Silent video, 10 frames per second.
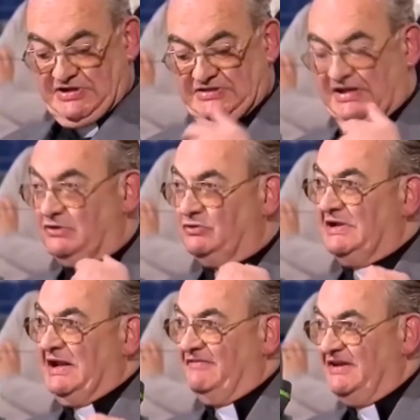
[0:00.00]
robe,
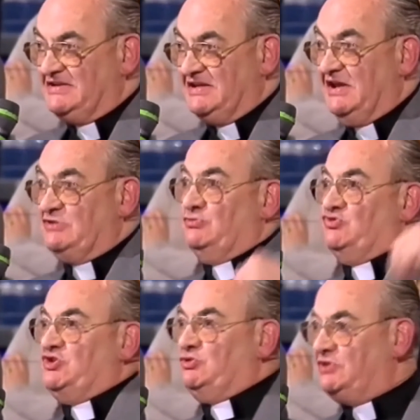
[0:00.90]
came
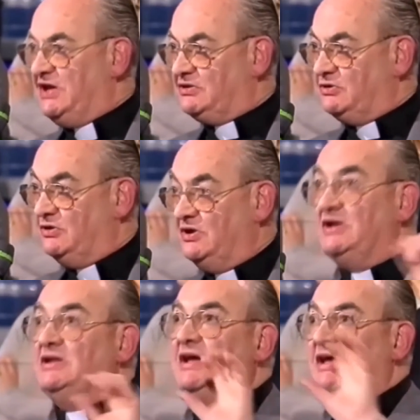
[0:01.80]
out behind, and
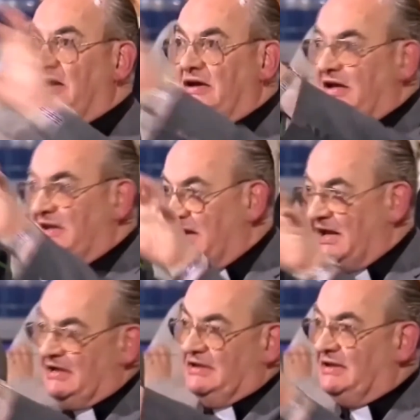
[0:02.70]
also
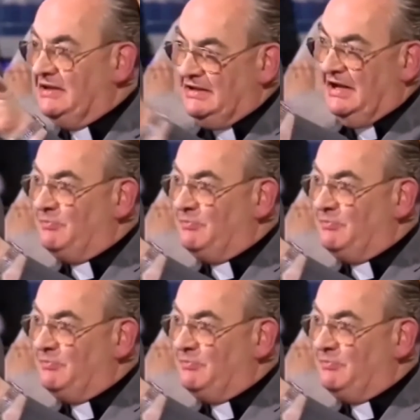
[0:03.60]
to the door.